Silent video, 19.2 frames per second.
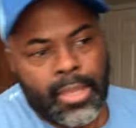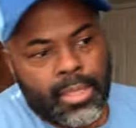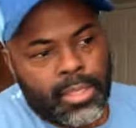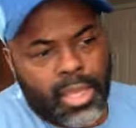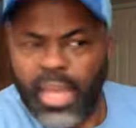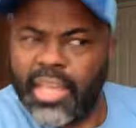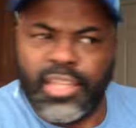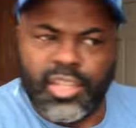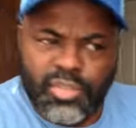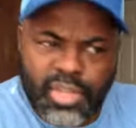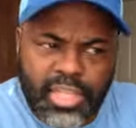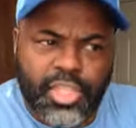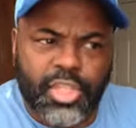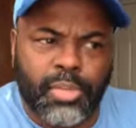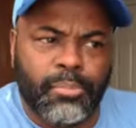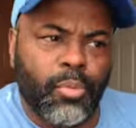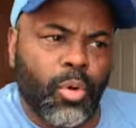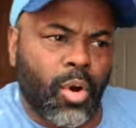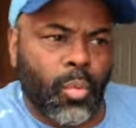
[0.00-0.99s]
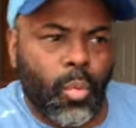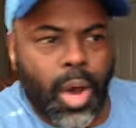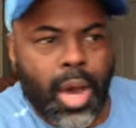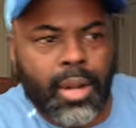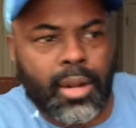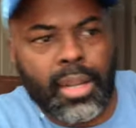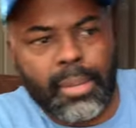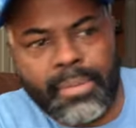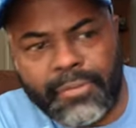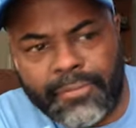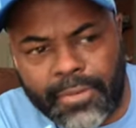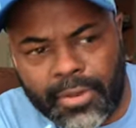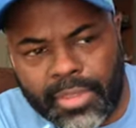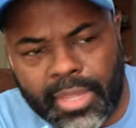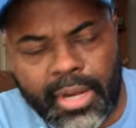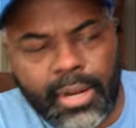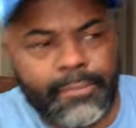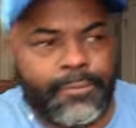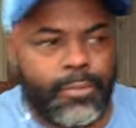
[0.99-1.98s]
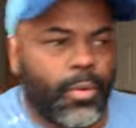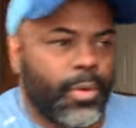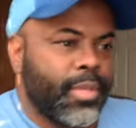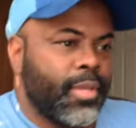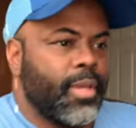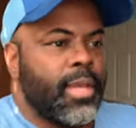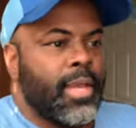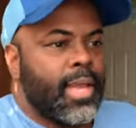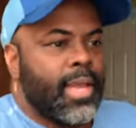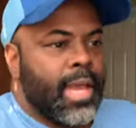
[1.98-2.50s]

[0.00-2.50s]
Hey, you need some more water? Let me fill that up for you.